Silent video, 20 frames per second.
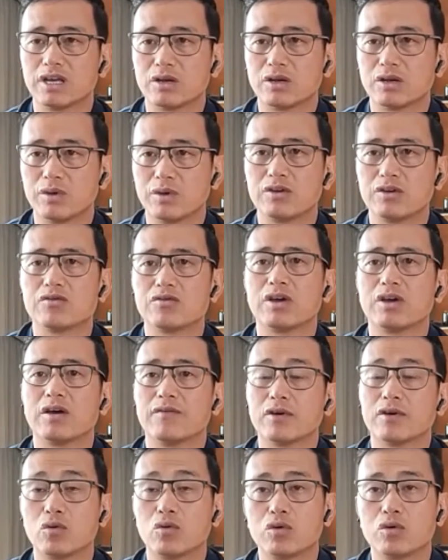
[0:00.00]
that we need to
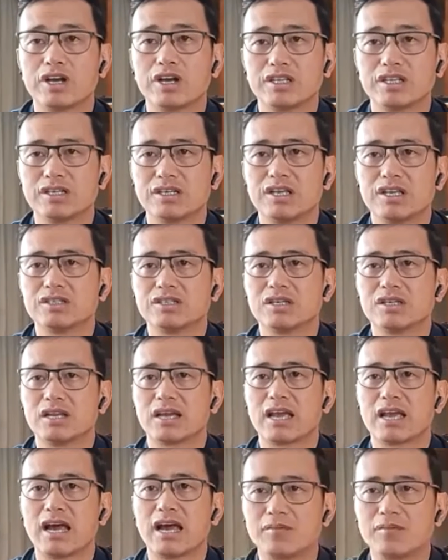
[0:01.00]
have our own residential
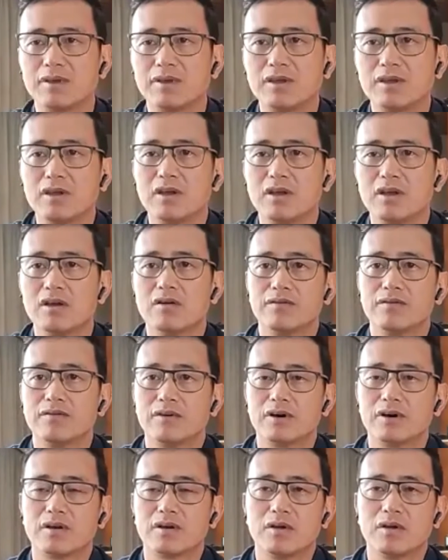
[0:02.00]
academy
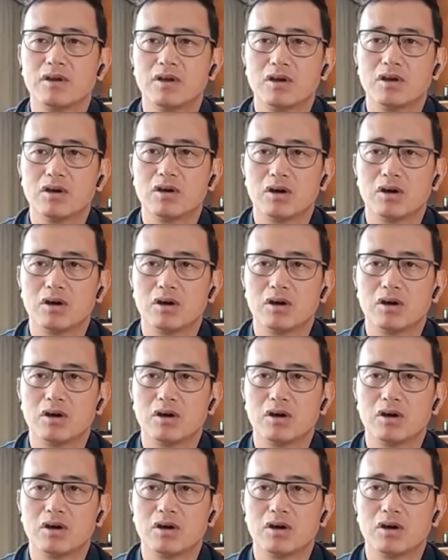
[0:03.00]
for